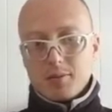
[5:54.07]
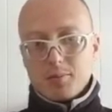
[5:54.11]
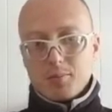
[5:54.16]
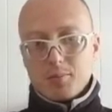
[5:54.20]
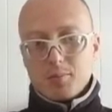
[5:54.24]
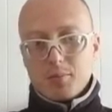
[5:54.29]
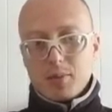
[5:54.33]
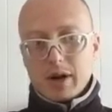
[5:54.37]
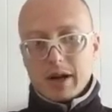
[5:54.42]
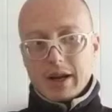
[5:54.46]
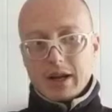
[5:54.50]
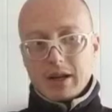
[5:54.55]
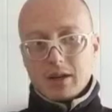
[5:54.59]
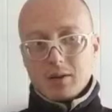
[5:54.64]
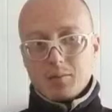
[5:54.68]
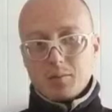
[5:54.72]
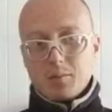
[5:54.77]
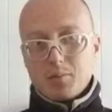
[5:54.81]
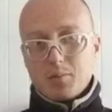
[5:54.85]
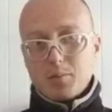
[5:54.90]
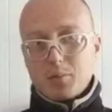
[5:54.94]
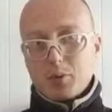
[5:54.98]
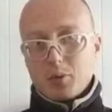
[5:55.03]
might
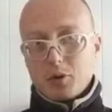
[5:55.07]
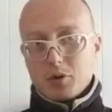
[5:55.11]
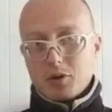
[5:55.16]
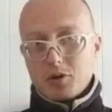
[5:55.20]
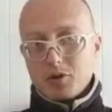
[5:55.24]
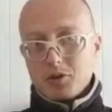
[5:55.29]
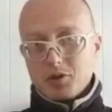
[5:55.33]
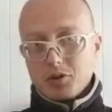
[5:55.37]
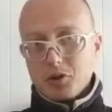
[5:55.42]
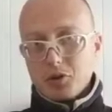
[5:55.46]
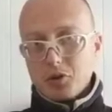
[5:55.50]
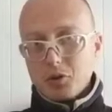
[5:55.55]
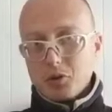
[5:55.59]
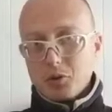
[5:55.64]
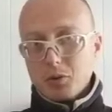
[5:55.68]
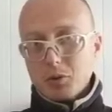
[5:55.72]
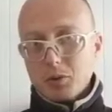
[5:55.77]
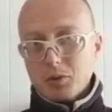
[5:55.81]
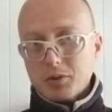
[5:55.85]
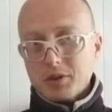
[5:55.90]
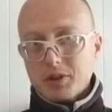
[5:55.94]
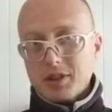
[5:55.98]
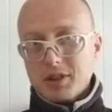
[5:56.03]

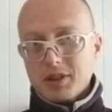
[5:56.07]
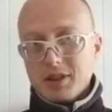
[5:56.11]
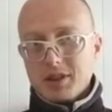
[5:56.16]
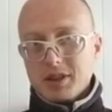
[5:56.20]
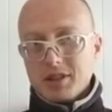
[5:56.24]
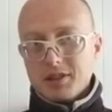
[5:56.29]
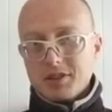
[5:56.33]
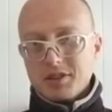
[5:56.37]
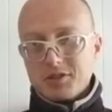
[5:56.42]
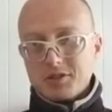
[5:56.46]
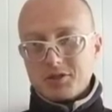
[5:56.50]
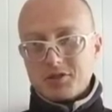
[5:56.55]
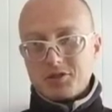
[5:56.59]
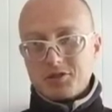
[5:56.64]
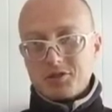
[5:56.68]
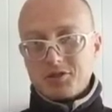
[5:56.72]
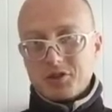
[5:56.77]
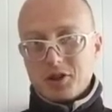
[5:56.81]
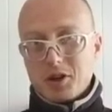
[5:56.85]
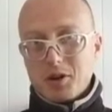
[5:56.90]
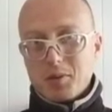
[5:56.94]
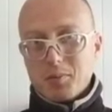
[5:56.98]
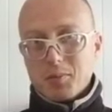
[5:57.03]
preclude
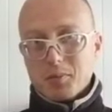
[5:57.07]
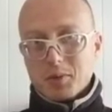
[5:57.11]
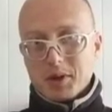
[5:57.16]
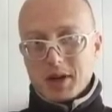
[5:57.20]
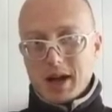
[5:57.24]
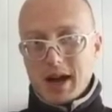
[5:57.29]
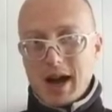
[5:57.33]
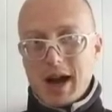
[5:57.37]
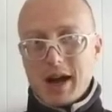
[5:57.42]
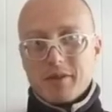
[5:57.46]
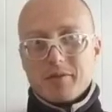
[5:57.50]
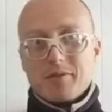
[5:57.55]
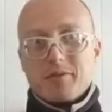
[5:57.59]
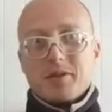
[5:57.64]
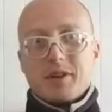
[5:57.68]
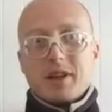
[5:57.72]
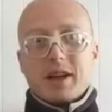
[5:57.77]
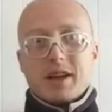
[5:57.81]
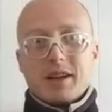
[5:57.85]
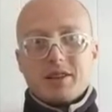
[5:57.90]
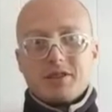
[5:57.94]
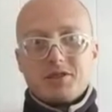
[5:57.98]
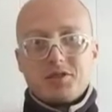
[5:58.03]
some
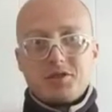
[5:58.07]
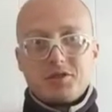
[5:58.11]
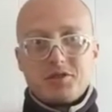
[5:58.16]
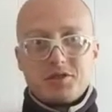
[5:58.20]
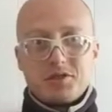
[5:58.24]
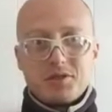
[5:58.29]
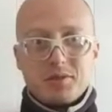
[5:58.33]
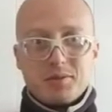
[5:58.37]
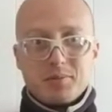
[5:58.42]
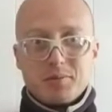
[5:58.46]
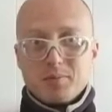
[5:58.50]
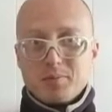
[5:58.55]
conflicts.